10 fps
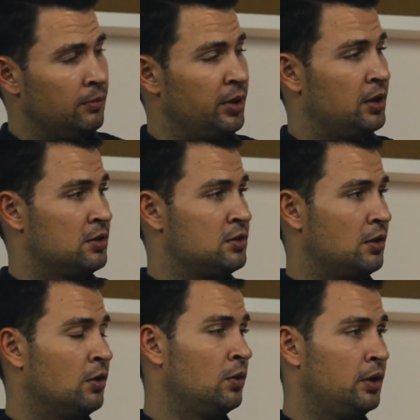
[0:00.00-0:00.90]
because
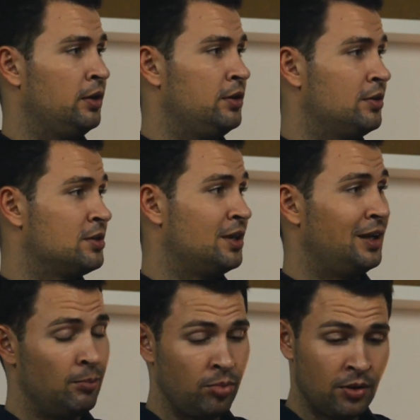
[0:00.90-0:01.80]
all you can say
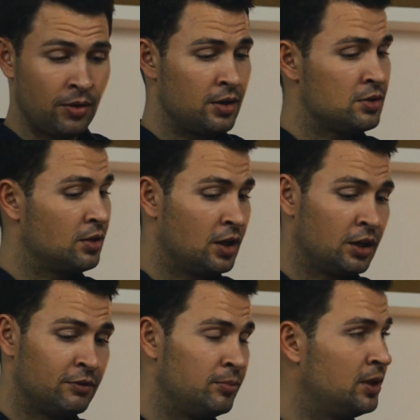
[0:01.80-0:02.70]
employers, the
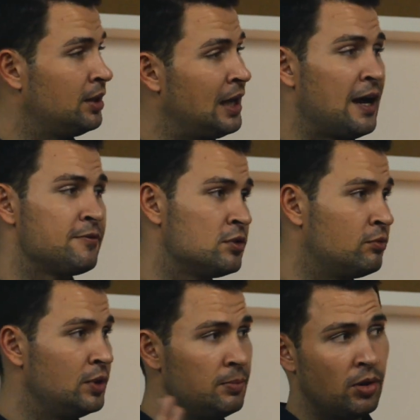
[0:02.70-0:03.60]
government, they have to
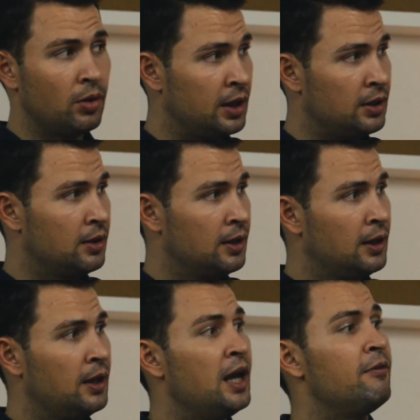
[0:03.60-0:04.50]
report in
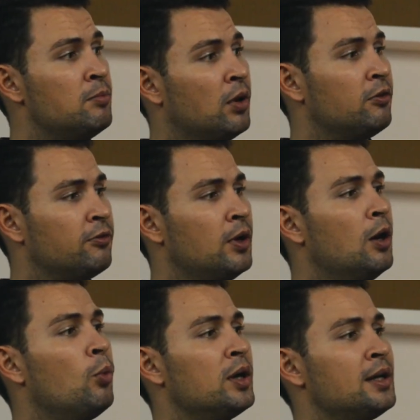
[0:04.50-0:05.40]
every month
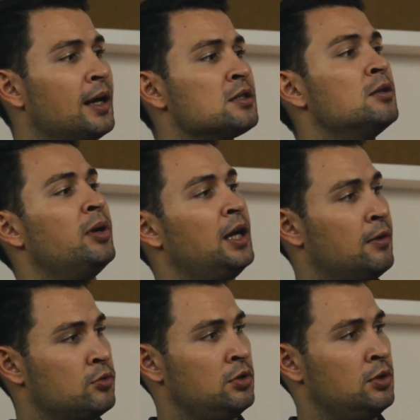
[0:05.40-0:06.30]
what they actually pay
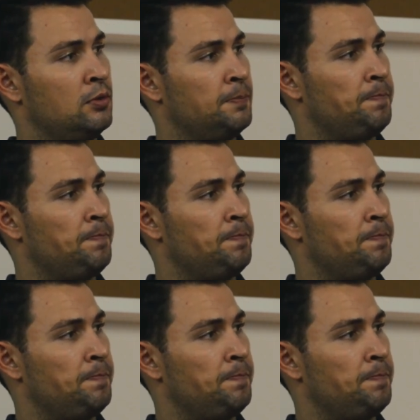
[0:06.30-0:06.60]
out to you.